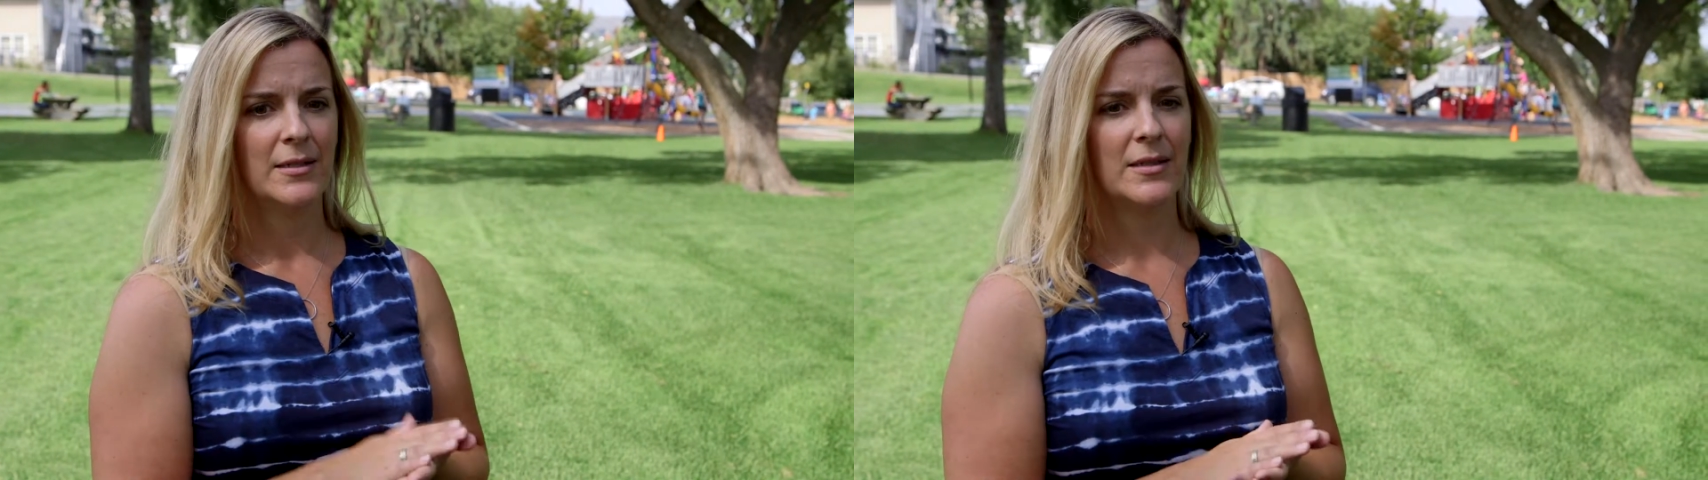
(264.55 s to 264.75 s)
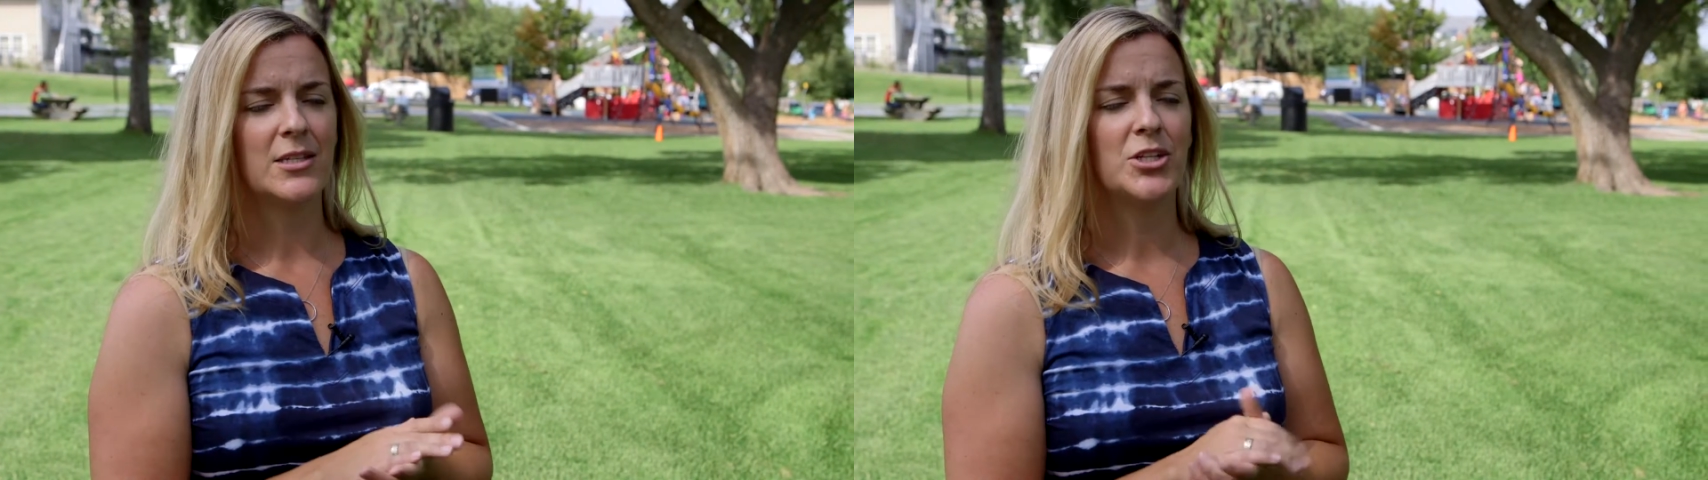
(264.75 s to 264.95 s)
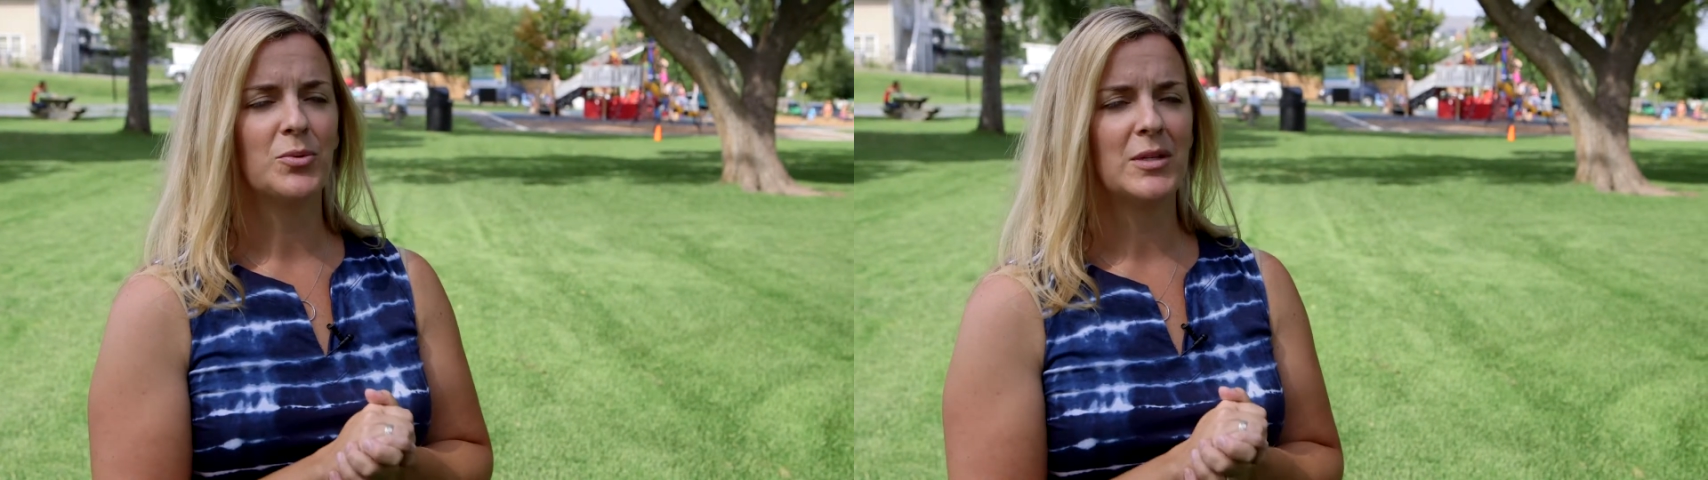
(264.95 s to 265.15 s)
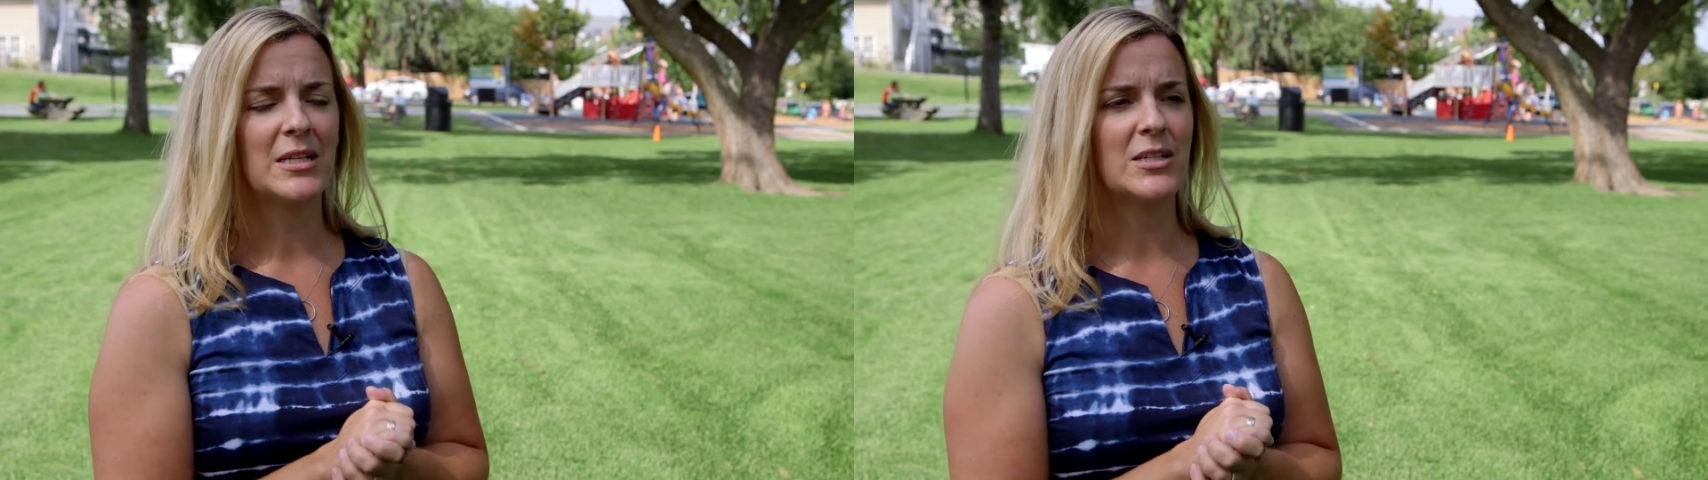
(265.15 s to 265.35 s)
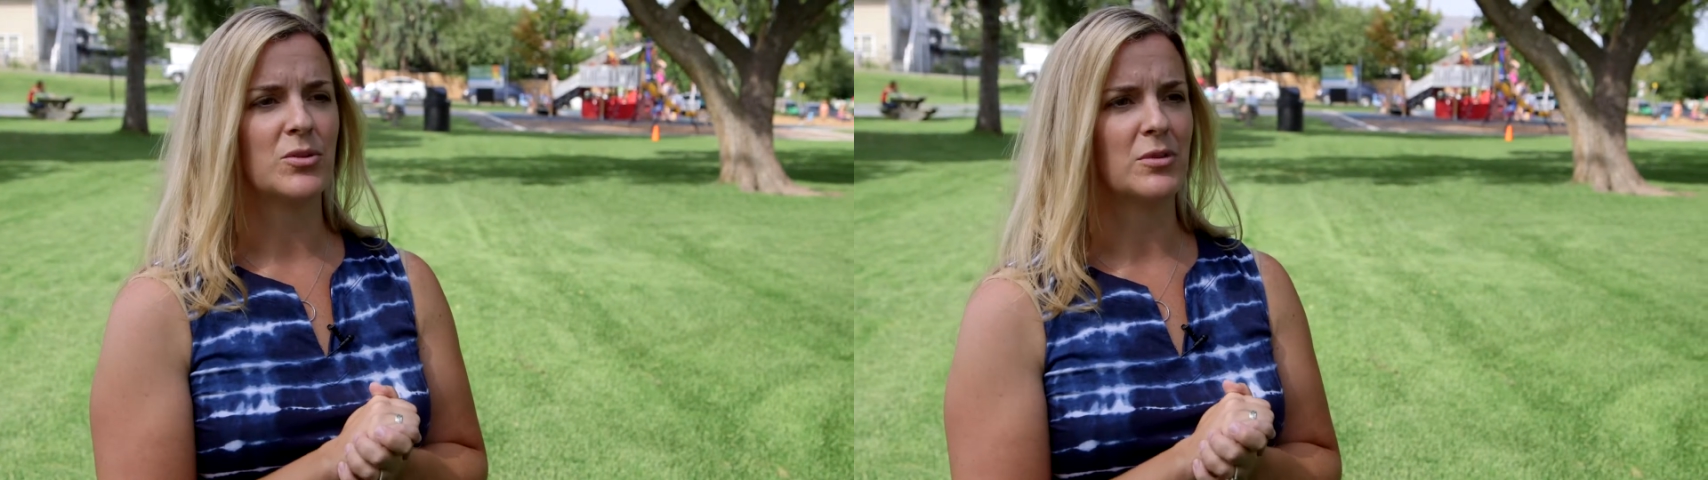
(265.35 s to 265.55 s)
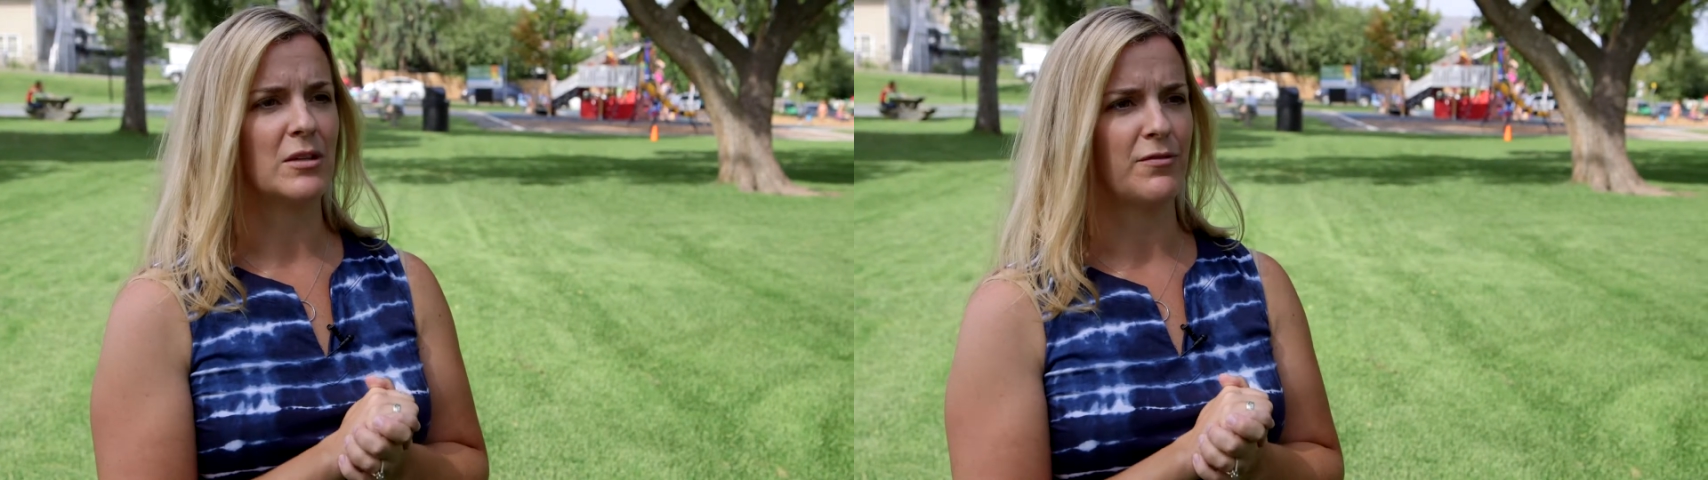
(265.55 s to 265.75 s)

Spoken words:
this year we need to really